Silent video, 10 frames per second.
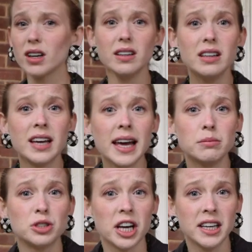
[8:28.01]
The game
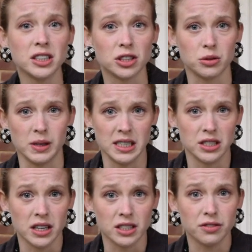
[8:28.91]
changed when he
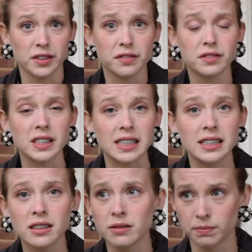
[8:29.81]
turned 15
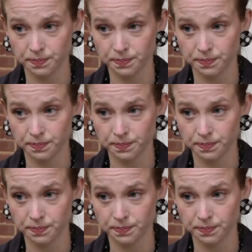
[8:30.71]
and...